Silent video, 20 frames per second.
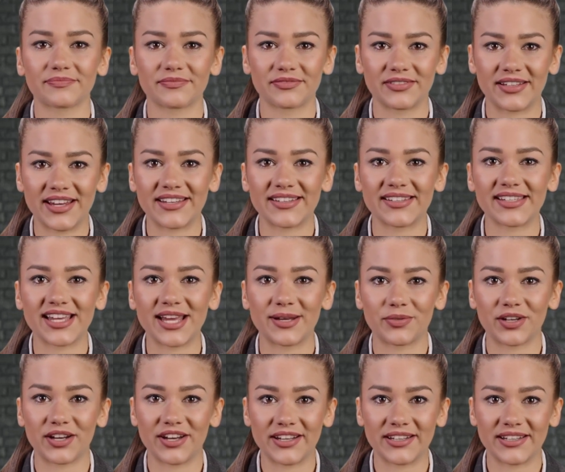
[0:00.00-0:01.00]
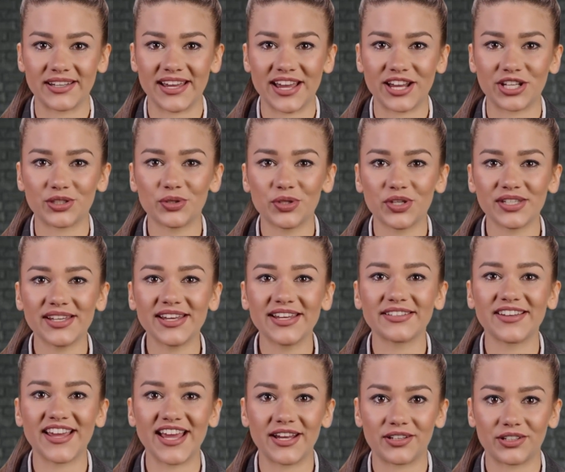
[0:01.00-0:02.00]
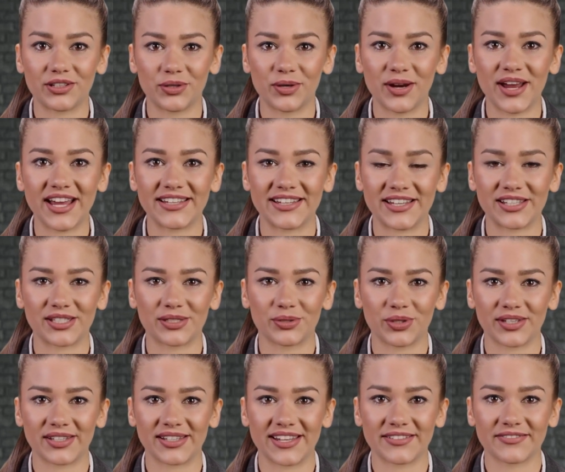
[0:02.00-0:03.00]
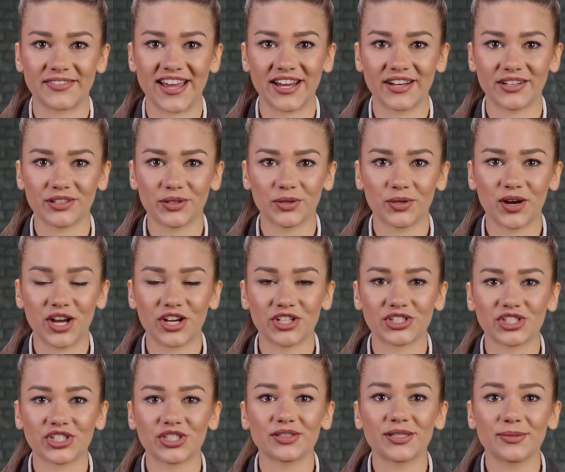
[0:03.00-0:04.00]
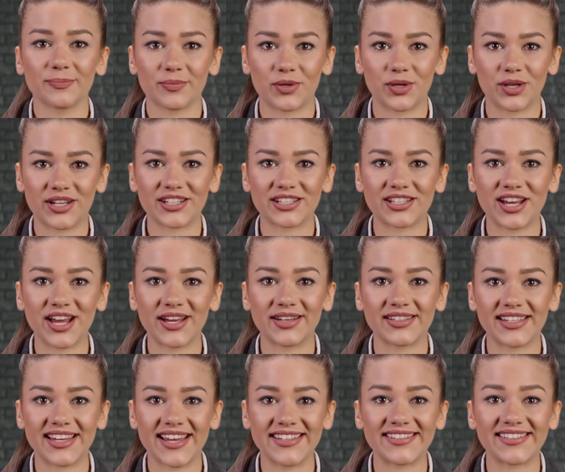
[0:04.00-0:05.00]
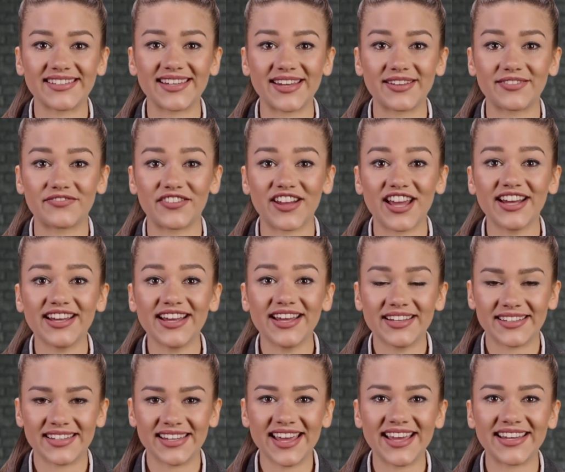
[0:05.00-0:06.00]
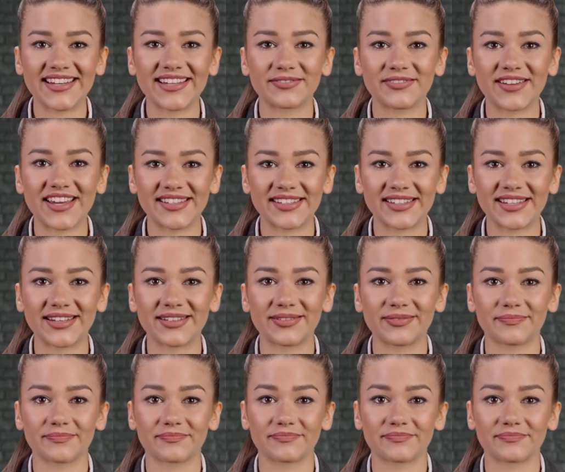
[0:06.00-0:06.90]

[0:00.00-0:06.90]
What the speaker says: In summary, intrinsic value and extrinsic value are two important concepts in finance and investing.